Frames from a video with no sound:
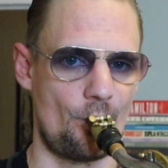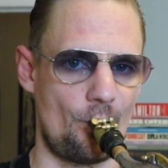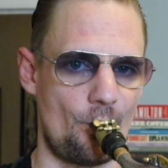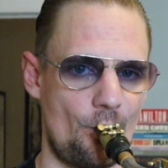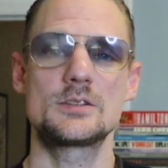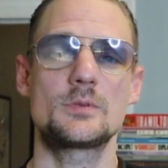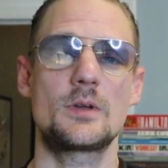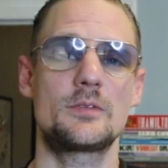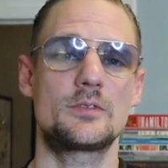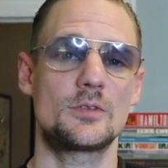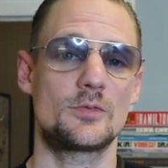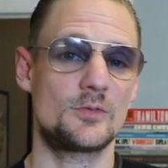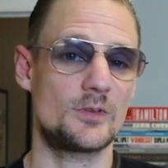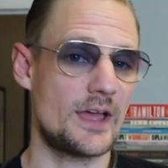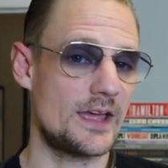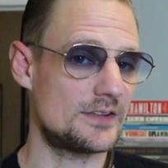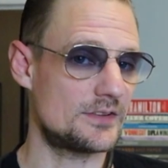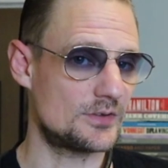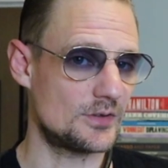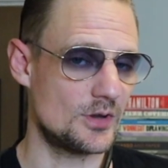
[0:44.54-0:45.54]
So we have the
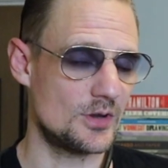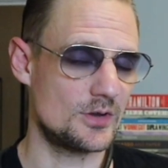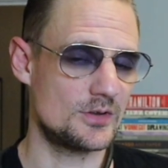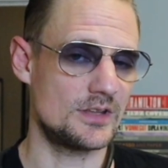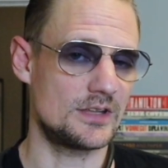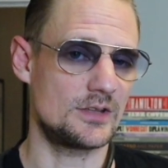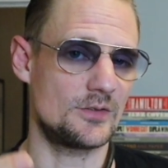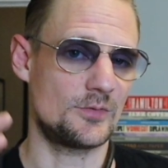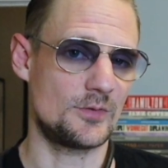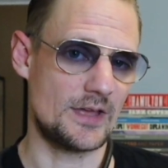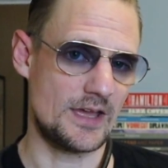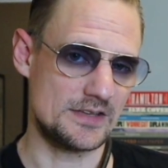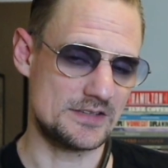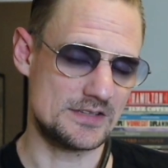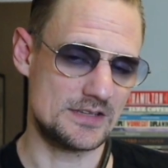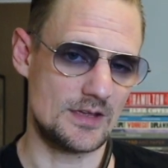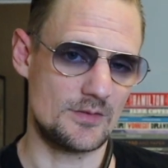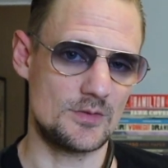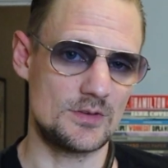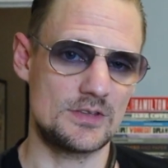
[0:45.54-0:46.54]
flat 3rd and the flat
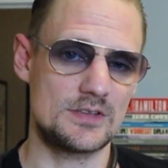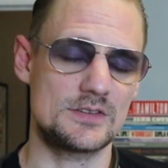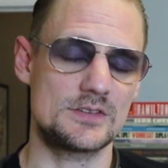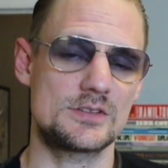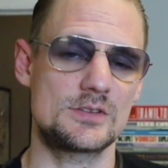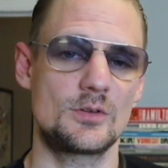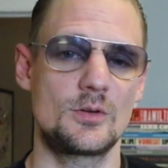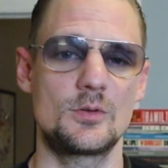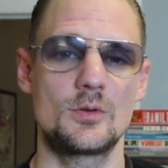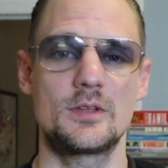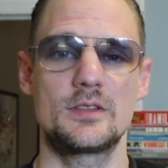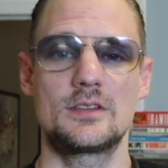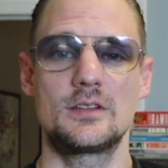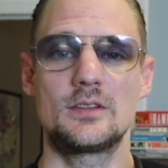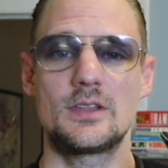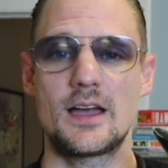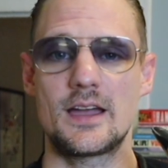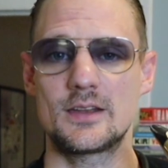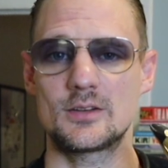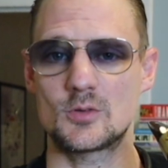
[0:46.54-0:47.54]
7th, so the
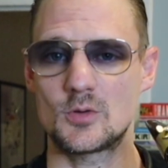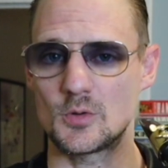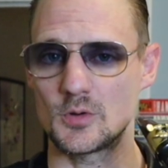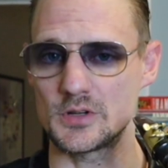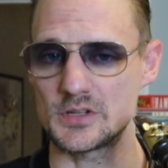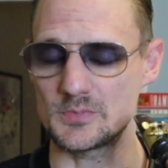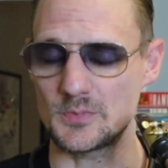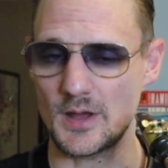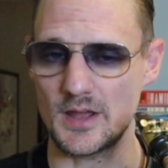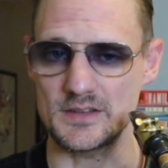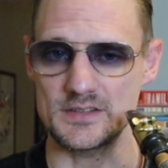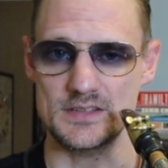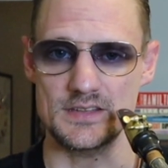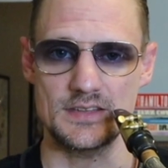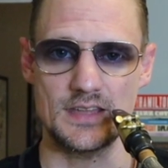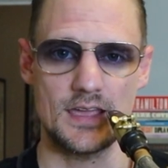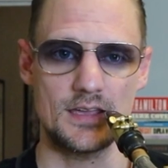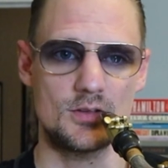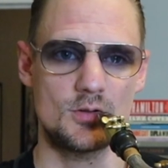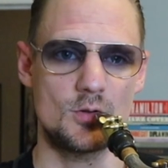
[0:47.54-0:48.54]
line corresponds to
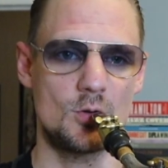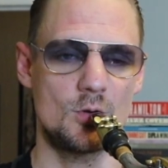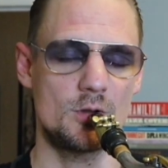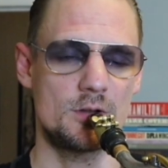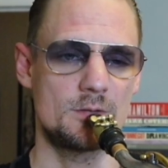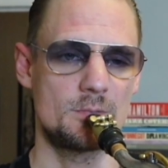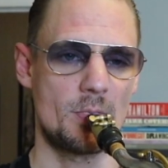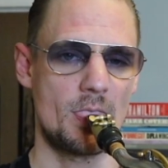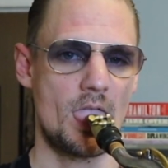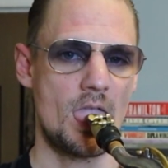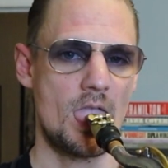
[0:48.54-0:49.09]
that chord,